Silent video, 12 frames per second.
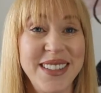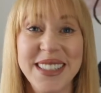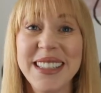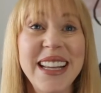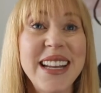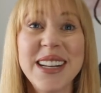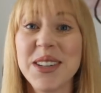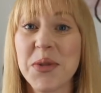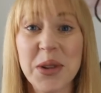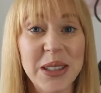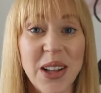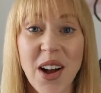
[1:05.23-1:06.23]
deleted
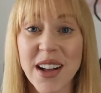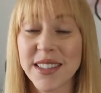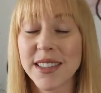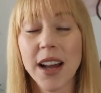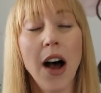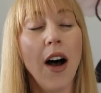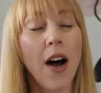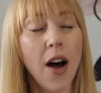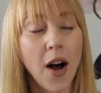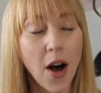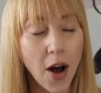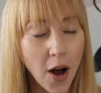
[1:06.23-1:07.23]
or lost
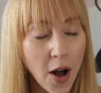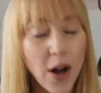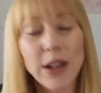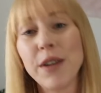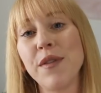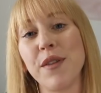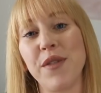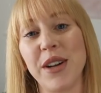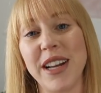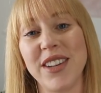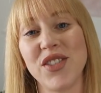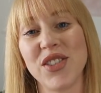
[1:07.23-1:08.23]
all of the
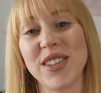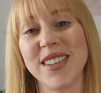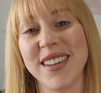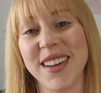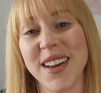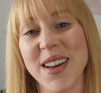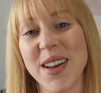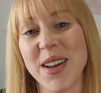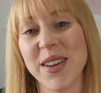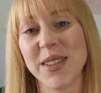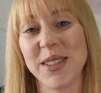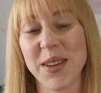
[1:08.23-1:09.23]
footage.
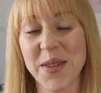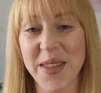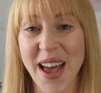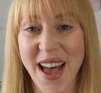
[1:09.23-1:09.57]
So